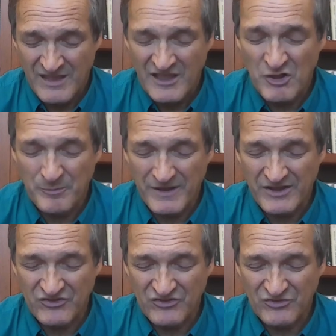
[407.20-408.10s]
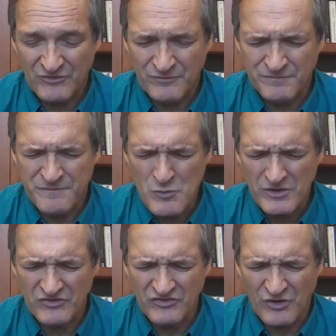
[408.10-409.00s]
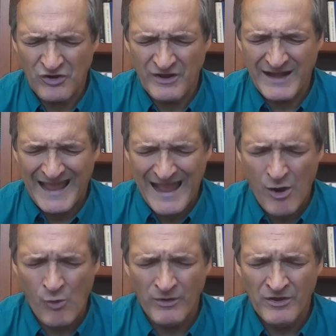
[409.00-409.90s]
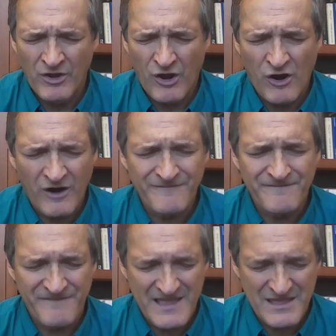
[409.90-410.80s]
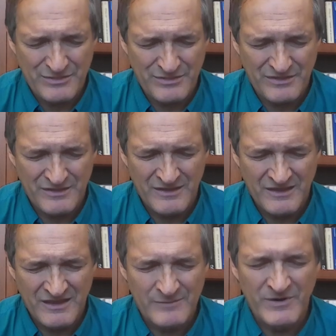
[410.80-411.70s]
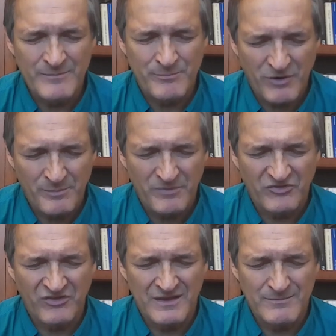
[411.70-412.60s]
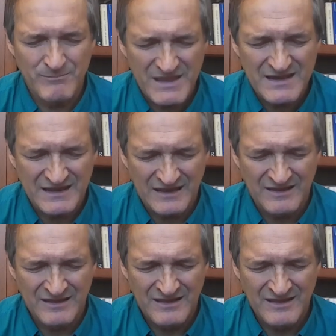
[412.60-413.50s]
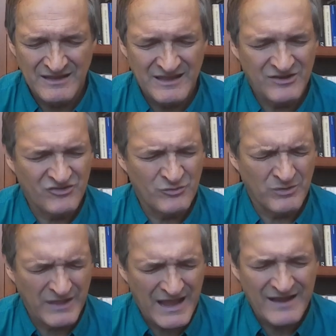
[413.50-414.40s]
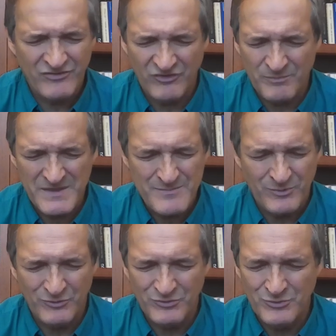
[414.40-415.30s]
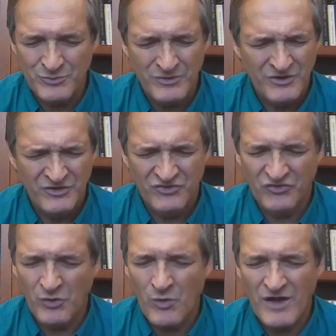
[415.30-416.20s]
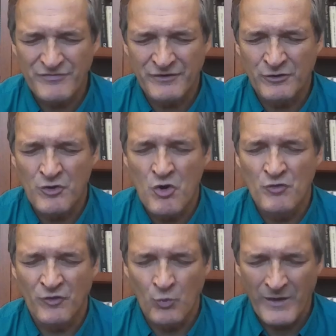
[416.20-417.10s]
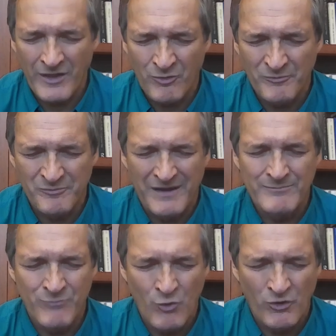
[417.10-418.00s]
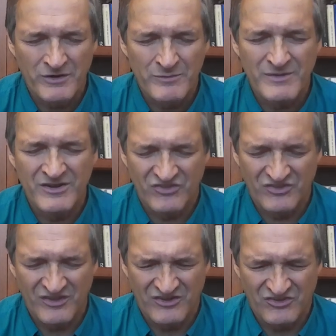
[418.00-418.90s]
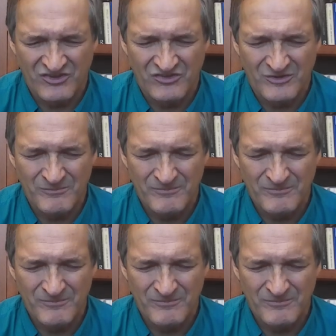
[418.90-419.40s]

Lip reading: help us focus on how our faith can bring purpose and meaning into lives of people who so often are overwhelmed by boredom and cynicism.